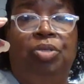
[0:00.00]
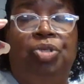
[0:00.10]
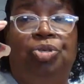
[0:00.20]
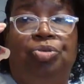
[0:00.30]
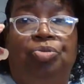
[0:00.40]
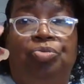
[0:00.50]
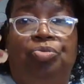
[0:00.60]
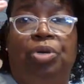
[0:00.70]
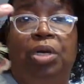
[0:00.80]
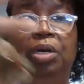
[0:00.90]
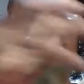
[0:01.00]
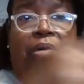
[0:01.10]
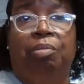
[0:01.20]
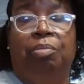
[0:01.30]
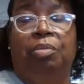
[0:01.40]
to
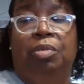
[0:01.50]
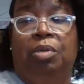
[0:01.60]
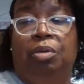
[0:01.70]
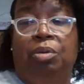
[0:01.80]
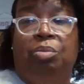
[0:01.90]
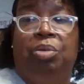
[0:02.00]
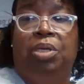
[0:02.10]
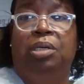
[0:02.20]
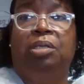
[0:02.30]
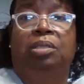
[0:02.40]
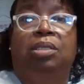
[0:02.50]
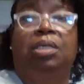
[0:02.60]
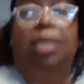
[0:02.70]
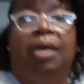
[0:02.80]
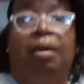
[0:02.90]
um, because see
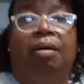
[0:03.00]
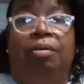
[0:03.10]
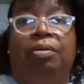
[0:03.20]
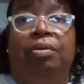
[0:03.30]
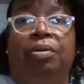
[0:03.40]
how